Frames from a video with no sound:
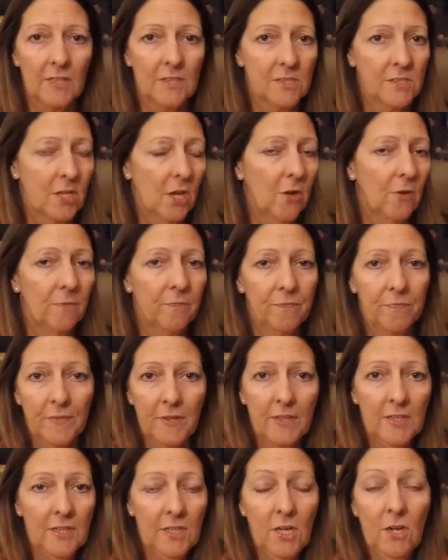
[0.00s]
So,
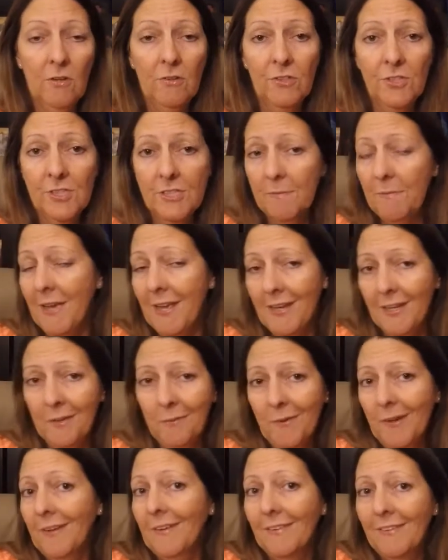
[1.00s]
just about
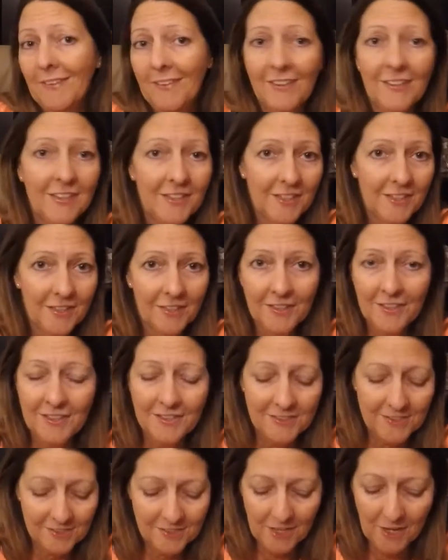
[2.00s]
anywhere.
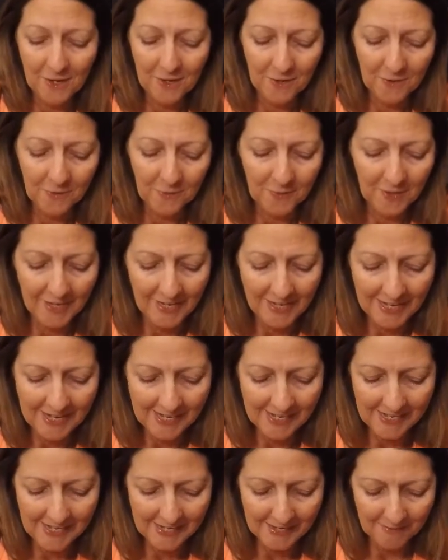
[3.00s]
So,
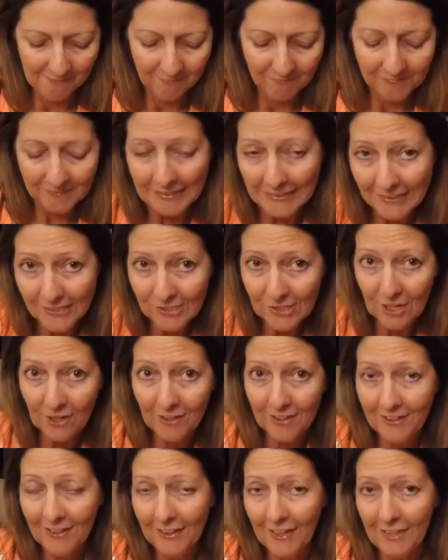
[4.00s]

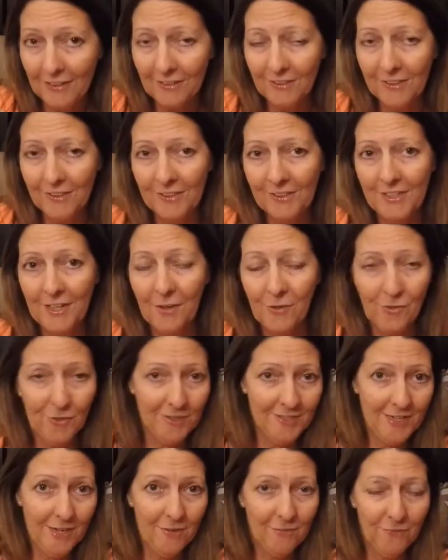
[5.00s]
sorry I couldn't narrow it
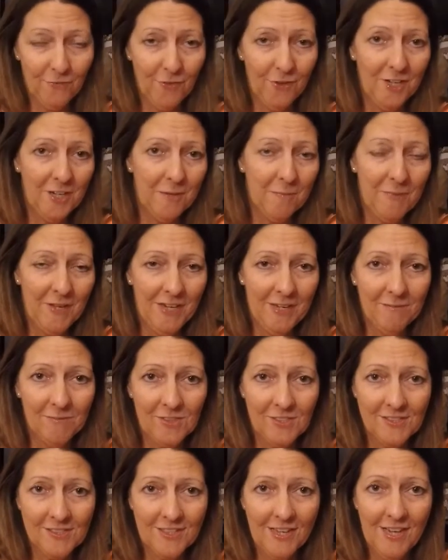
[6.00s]
down for you, but I'm
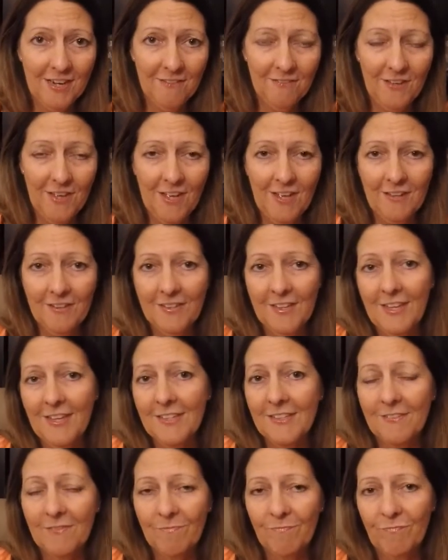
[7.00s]
just kind of a
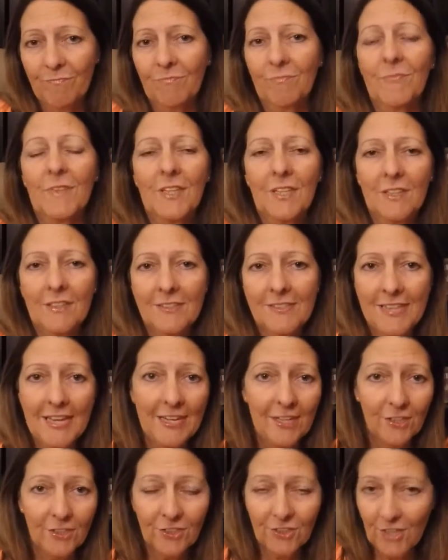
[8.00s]

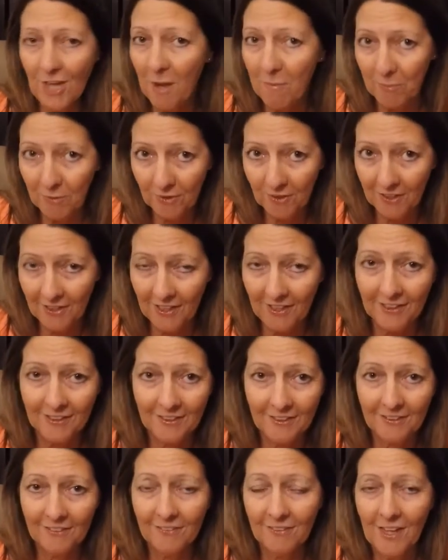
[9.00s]
sale shopper, and
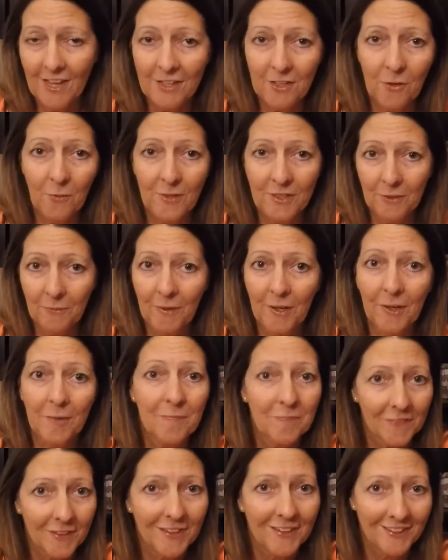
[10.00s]
I go anywhere.
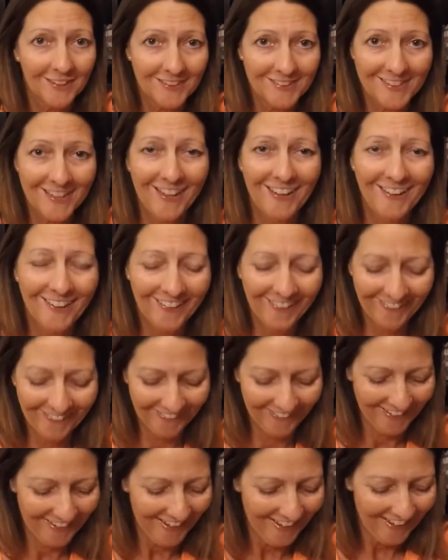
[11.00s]

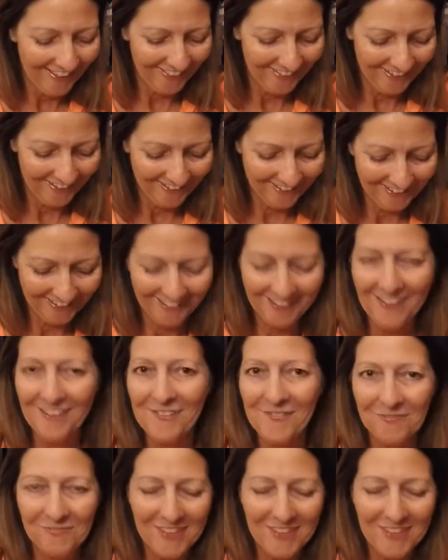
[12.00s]
So, there you go.